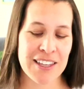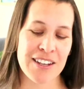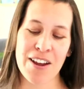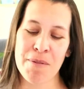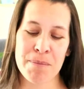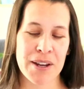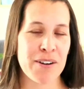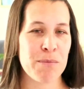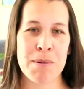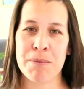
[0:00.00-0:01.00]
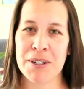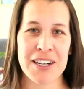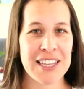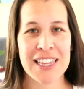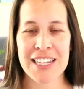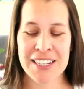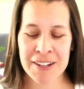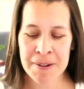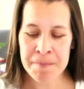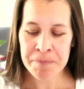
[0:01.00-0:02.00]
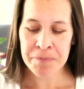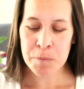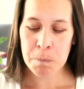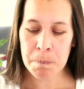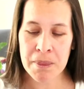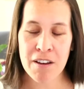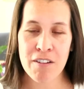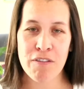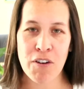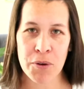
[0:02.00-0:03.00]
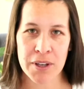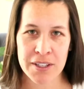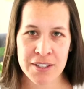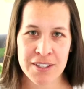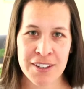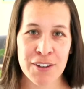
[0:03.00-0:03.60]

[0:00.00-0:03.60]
Nope, I don't remember anything. Focus.